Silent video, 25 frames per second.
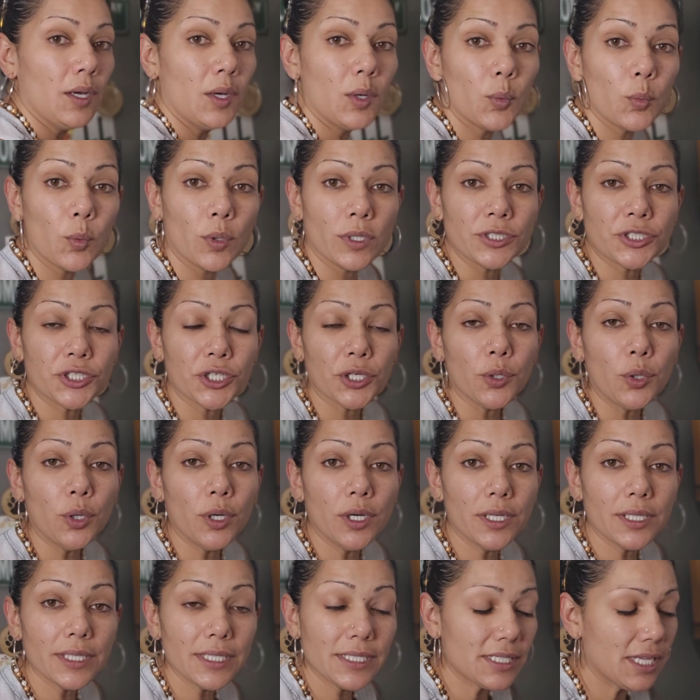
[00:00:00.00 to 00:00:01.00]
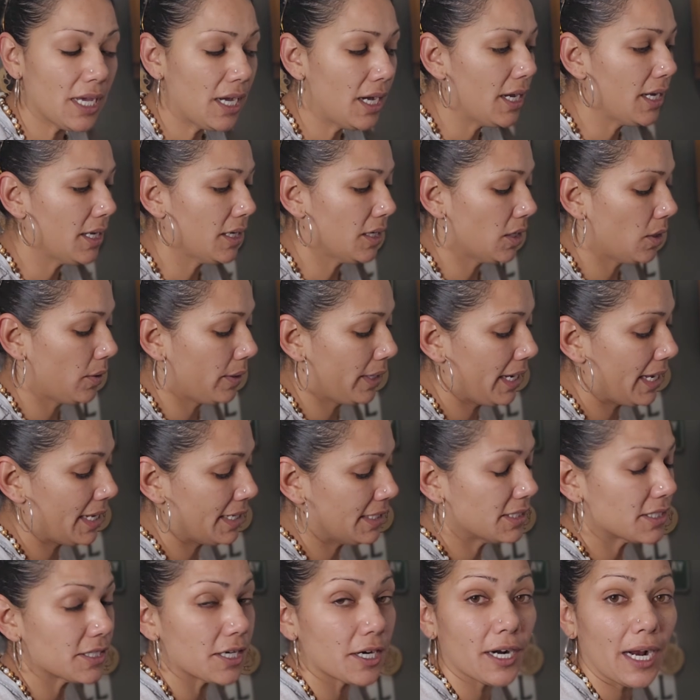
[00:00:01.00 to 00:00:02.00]
Once your oil is hot, go ahead
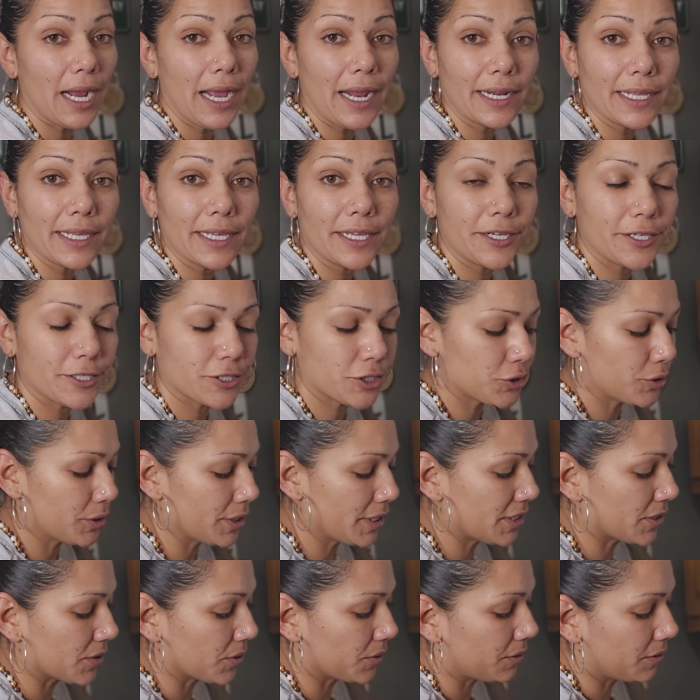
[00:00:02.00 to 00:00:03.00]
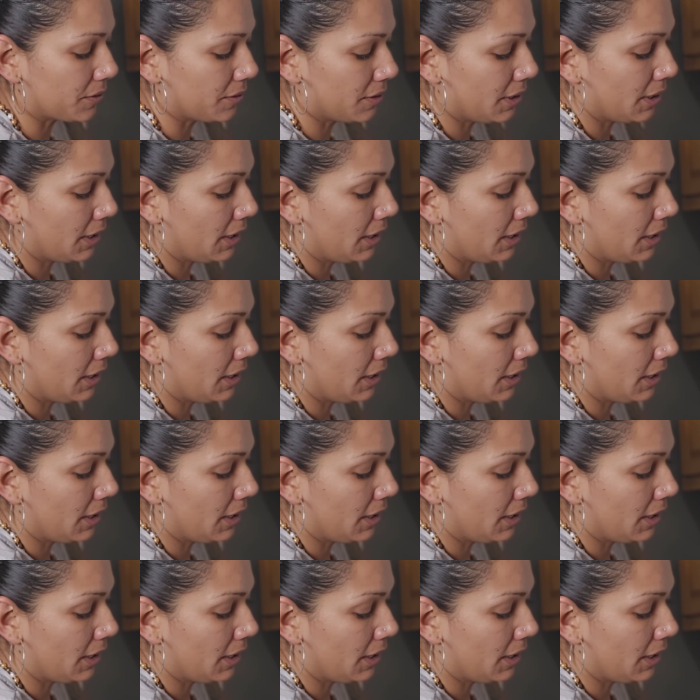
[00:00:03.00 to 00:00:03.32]
and start adding in your chorizo.